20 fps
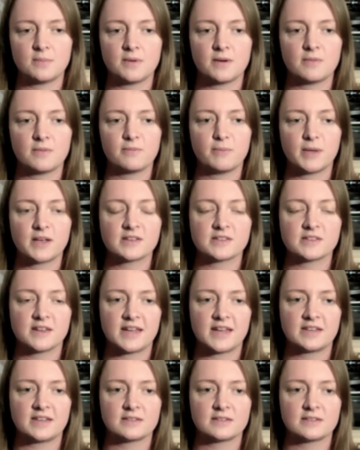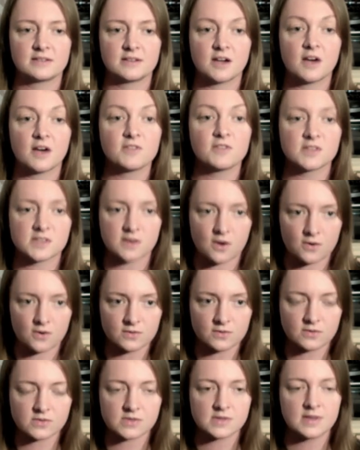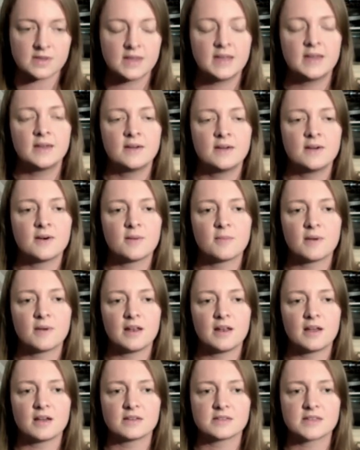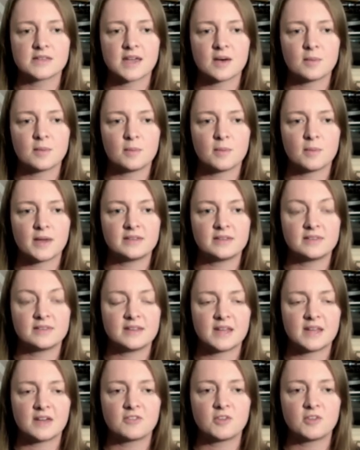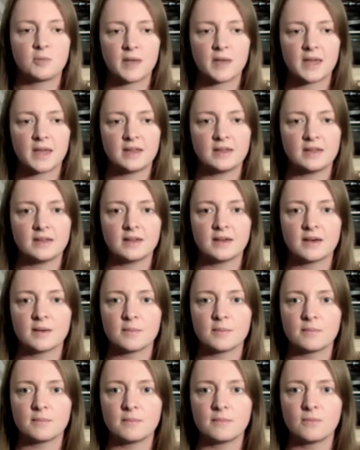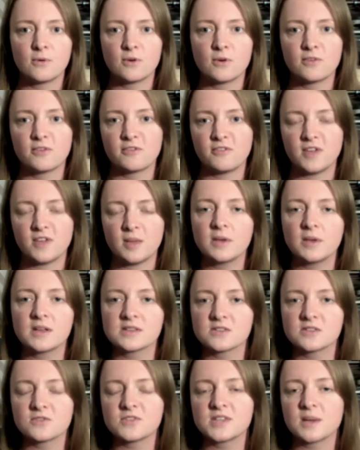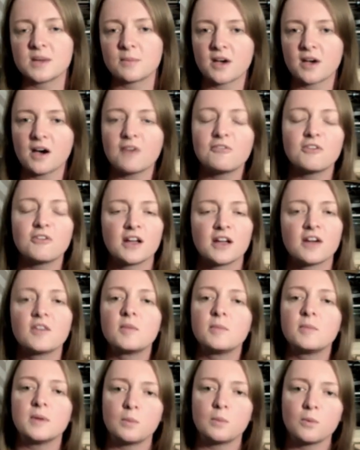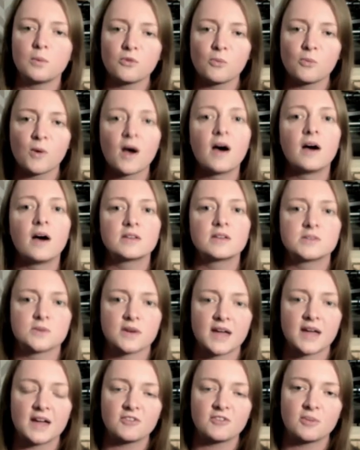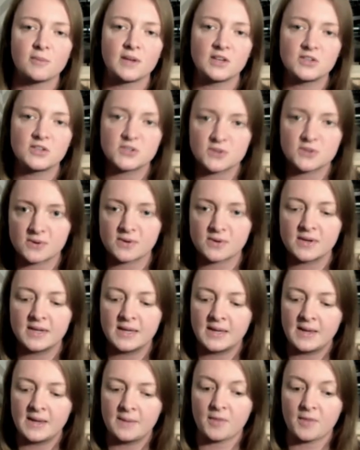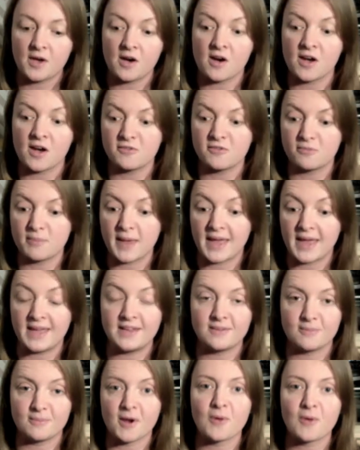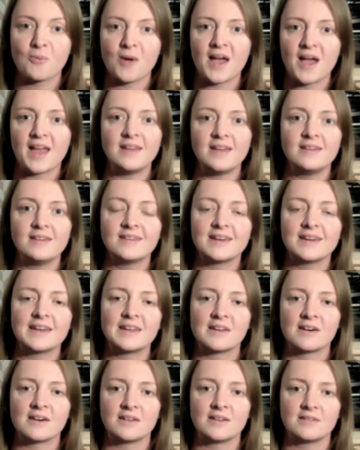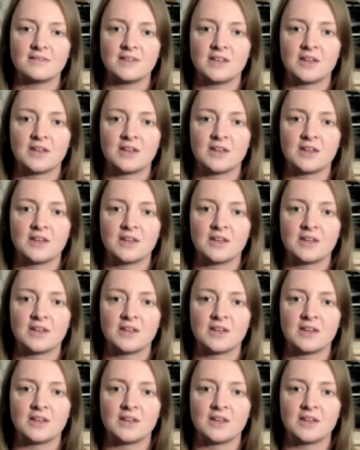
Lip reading: But because I had cover songs on my last album, I did have to pay more of a fee, because obviously I'm covering other people's work, so I have to make sure that I've paid my way, and I've